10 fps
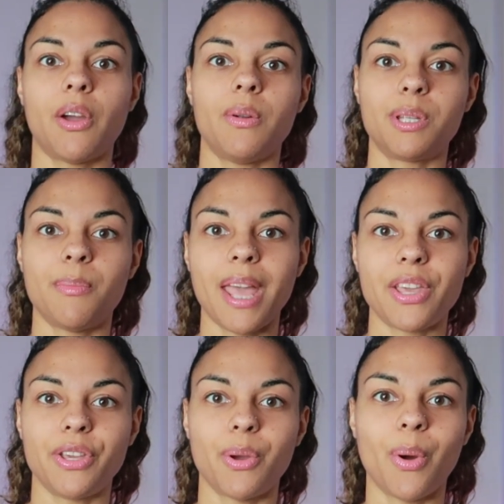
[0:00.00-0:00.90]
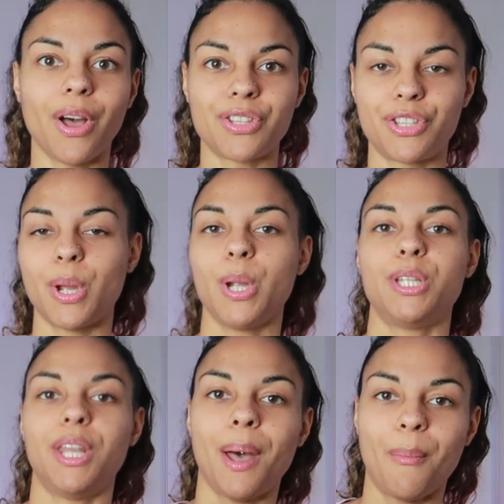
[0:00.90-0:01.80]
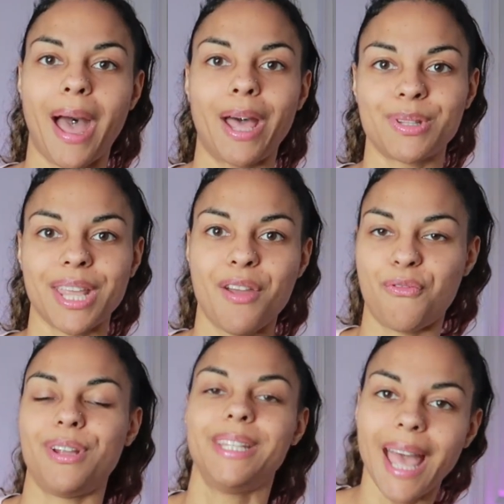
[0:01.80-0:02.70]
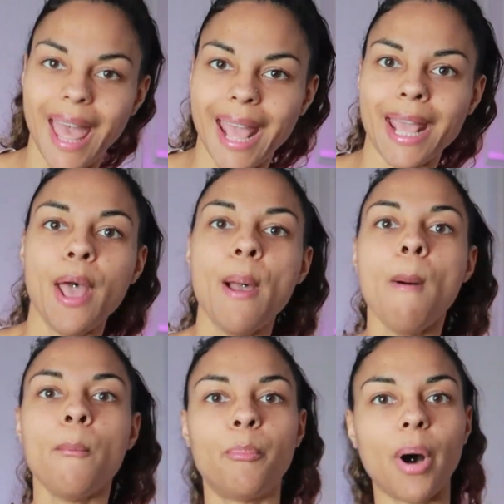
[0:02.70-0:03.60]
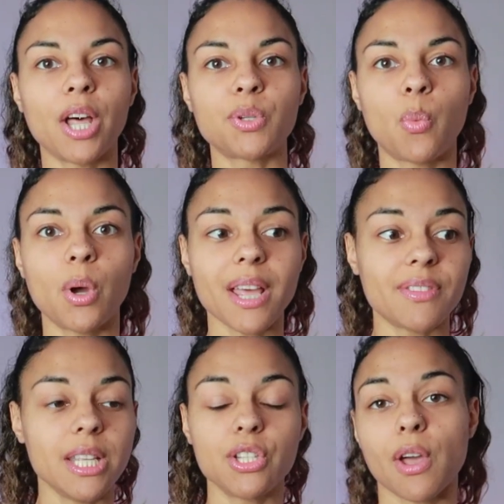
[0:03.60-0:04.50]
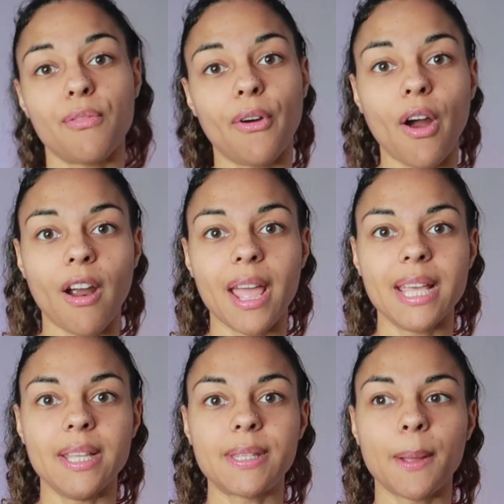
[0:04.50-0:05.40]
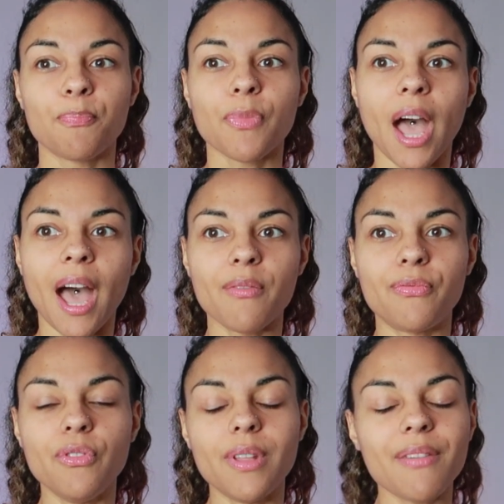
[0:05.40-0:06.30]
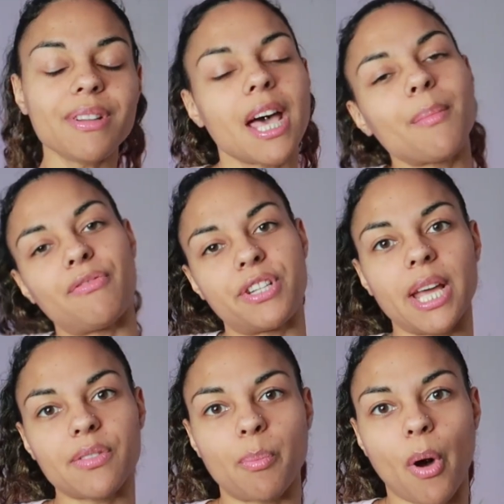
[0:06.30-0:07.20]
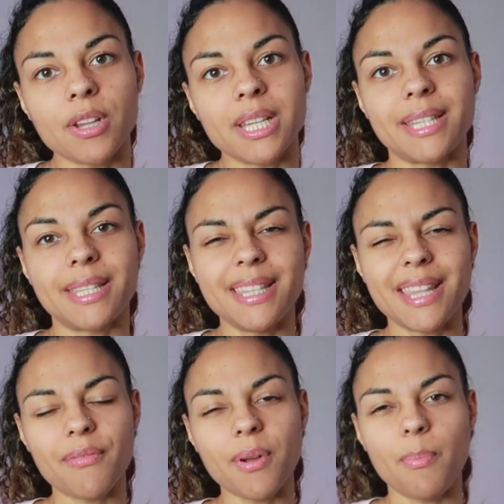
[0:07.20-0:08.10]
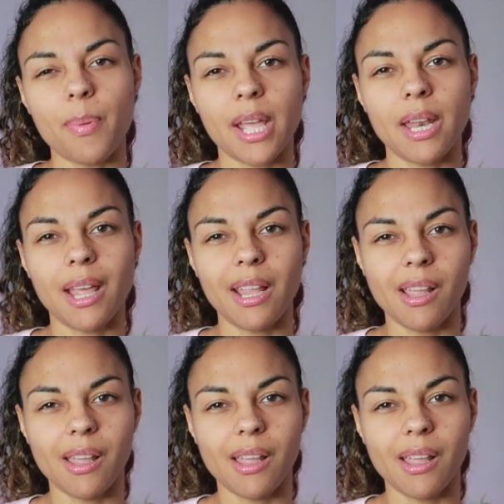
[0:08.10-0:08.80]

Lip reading: going to make you a certain amount every day, but what I've seen so far is every time I've checked the bot, it's never been